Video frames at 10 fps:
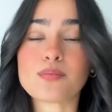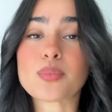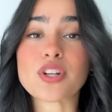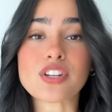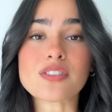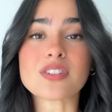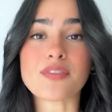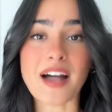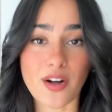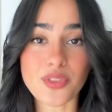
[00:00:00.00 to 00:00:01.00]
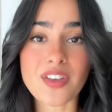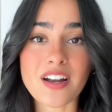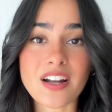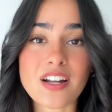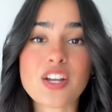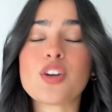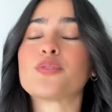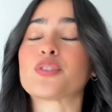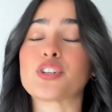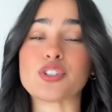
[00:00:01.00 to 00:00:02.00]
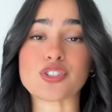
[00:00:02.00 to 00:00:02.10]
putting yourself out there for your